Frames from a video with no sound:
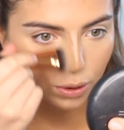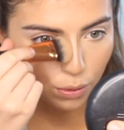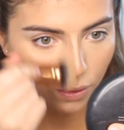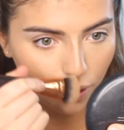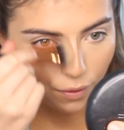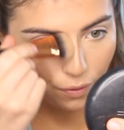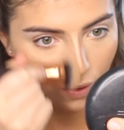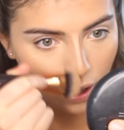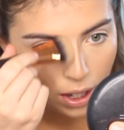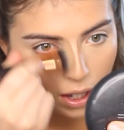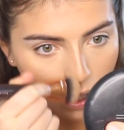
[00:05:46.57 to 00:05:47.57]
sort of
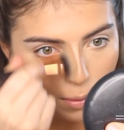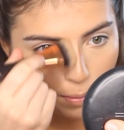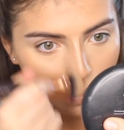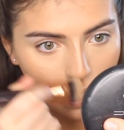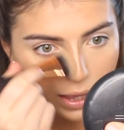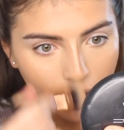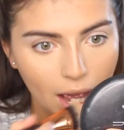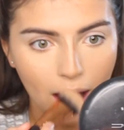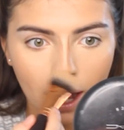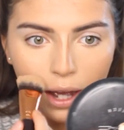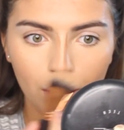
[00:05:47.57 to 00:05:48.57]
blend
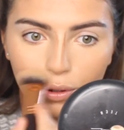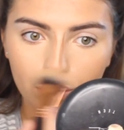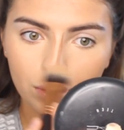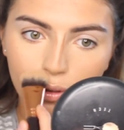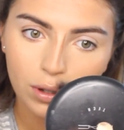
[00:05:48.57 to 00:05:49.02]
that out,